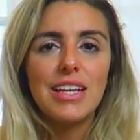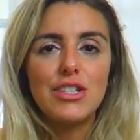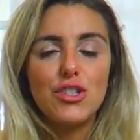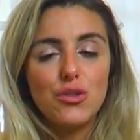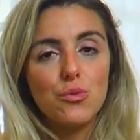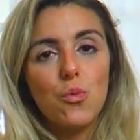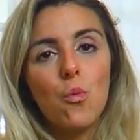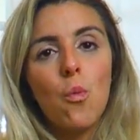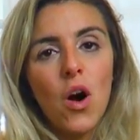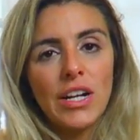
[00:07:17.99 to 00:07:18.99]
into
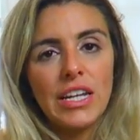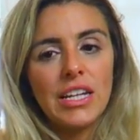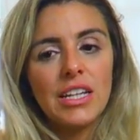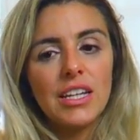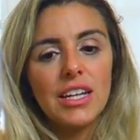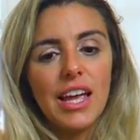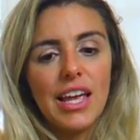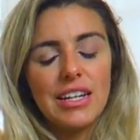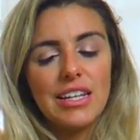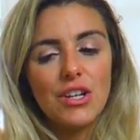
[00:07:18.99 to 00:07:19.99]
wanting
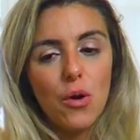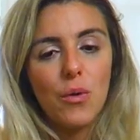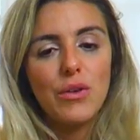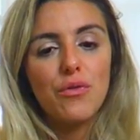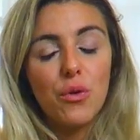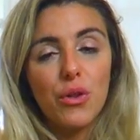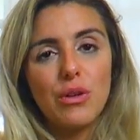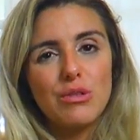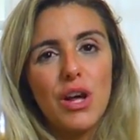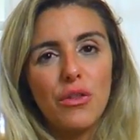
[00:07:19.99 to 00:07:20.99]
and going for
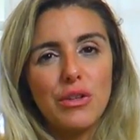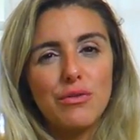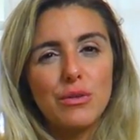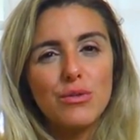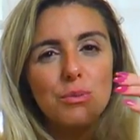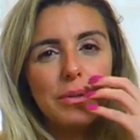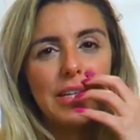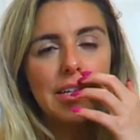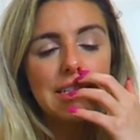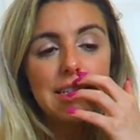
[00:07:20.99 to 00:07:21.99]
those healthy foods,
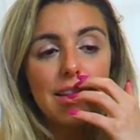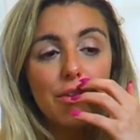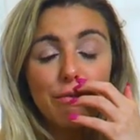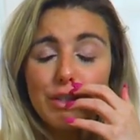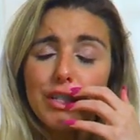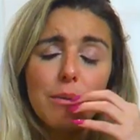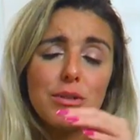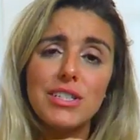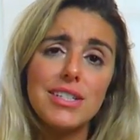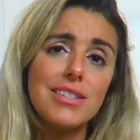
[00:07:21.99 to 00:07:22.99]
because the first
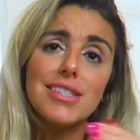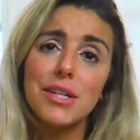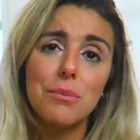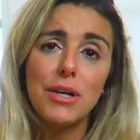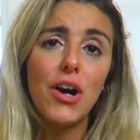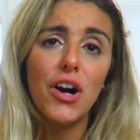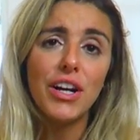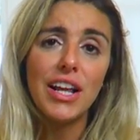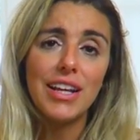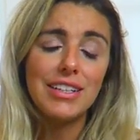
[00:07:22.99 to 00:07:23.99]
couple of days it's gonna be
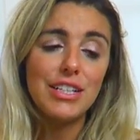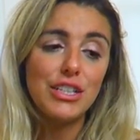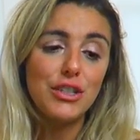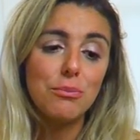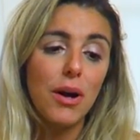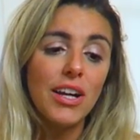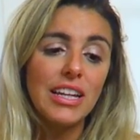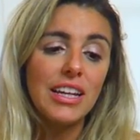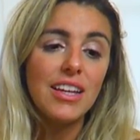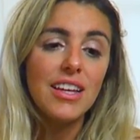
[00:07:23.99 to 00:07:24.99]
hard, and your
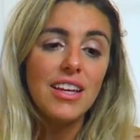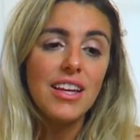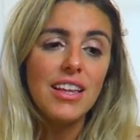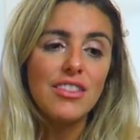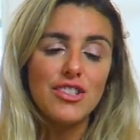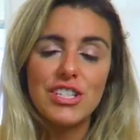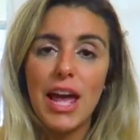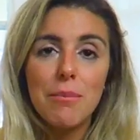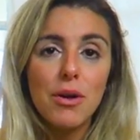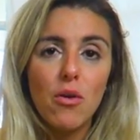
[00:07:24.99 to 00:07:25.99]
body, there's
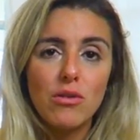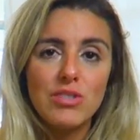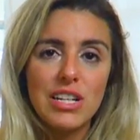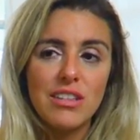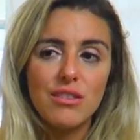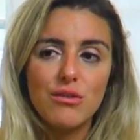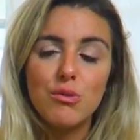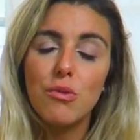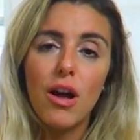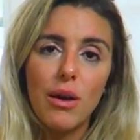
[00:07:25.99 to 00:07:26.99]
chemicals in those